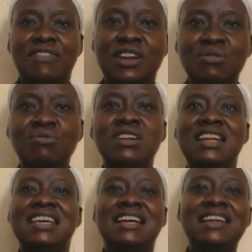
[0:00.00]
very good
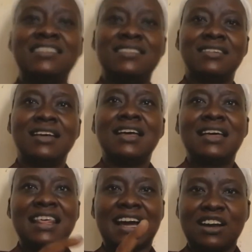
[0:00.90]
in English.
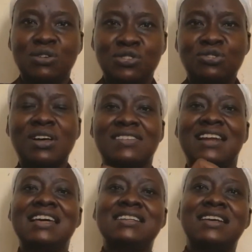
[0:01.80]
They can also
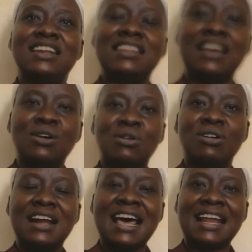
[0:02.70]
translate in the
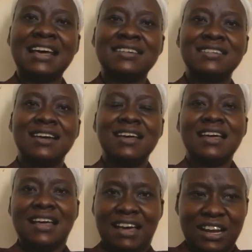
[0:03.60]
local dialect
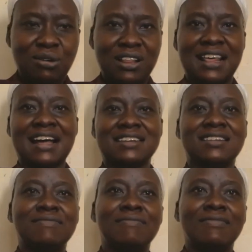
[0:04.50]
and all
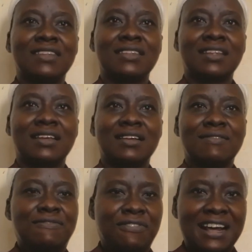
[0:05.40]
that.
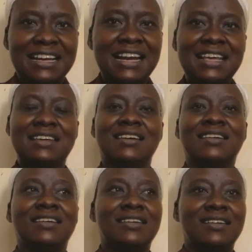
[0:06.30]
Friendly,
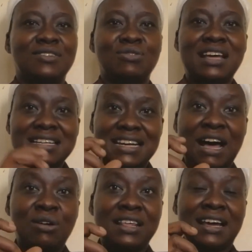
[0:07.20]
so that
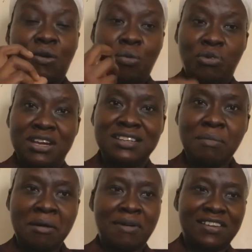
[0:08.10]
now the
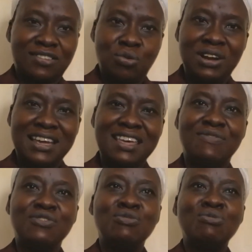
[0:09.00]
community members will
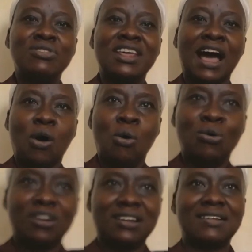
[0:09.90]
give you their
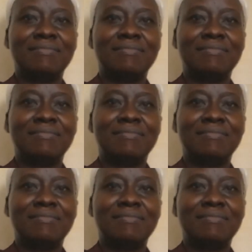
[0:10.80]
own,